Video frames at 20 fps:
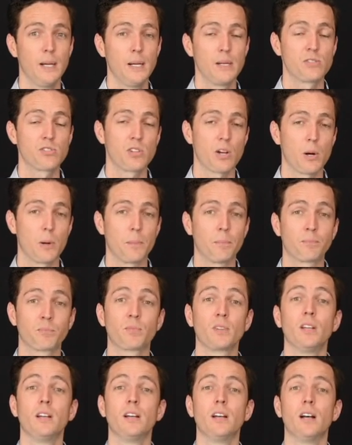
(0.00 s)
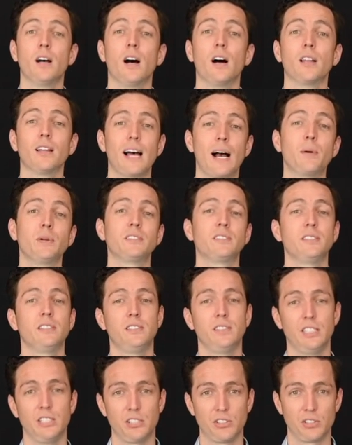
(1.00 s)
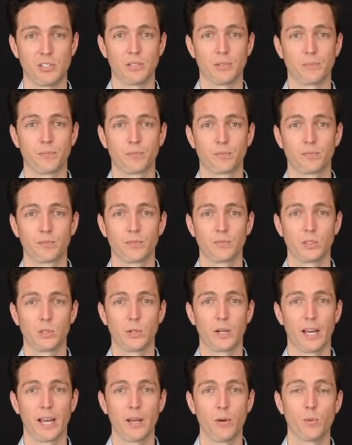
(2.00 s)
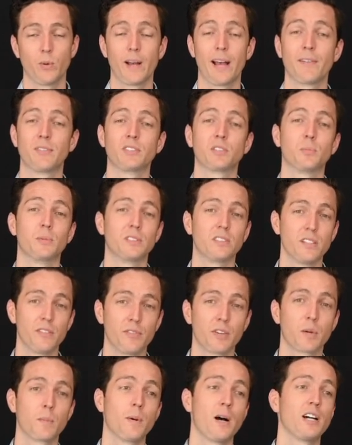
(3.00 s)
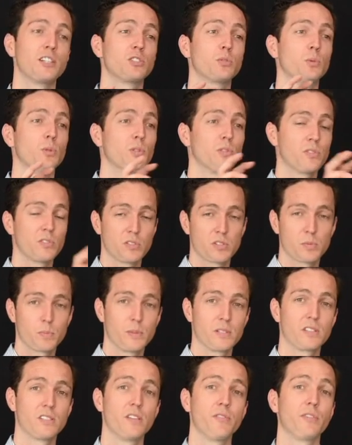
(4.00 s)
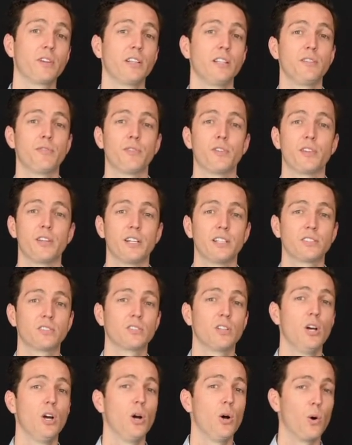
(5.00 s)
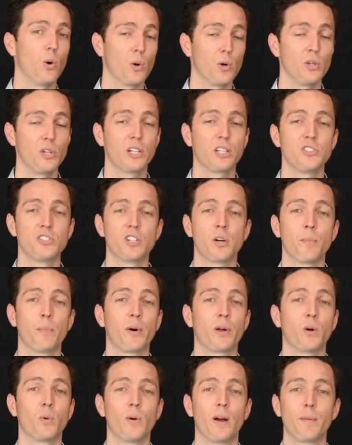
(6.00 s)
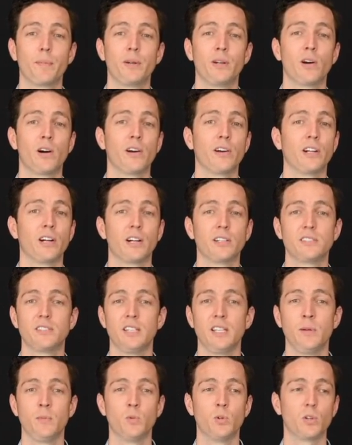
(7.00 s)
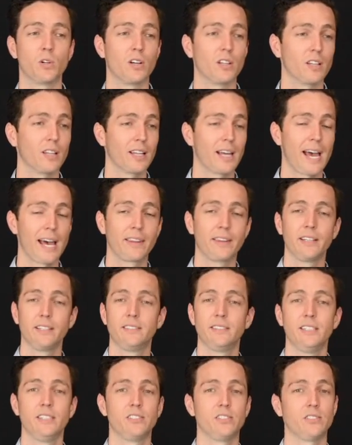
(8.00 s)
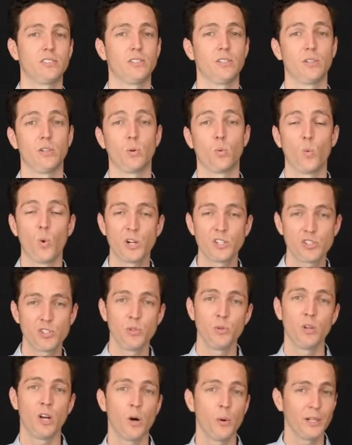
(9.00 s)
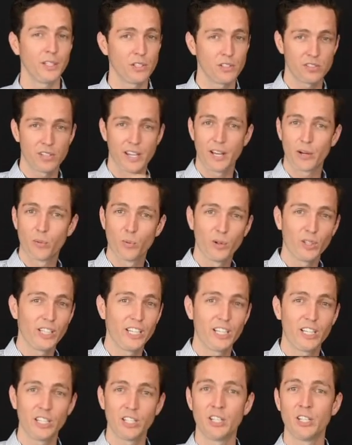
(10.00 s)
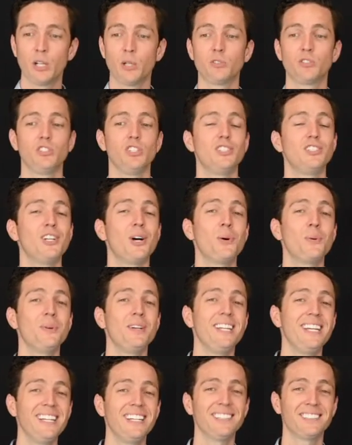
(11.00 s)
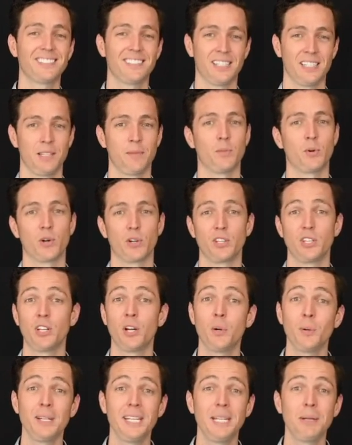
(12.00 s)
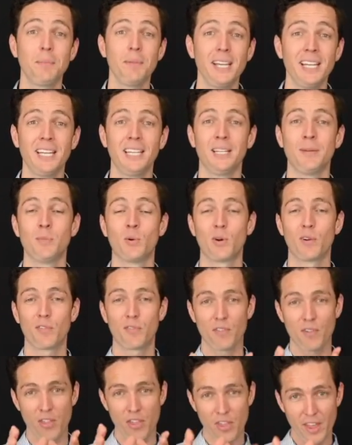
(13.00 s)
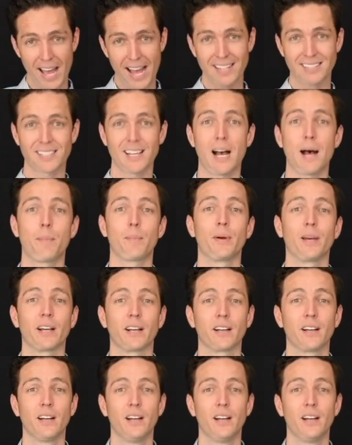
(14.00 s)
So, allow us to teach you. Okay? We have a specific module specifically for this where you can jump on a webinar and our team will gladly teach it to you. Once you know it, you take really good notes, you don't need us anymore. You don't need me anymore for that topic.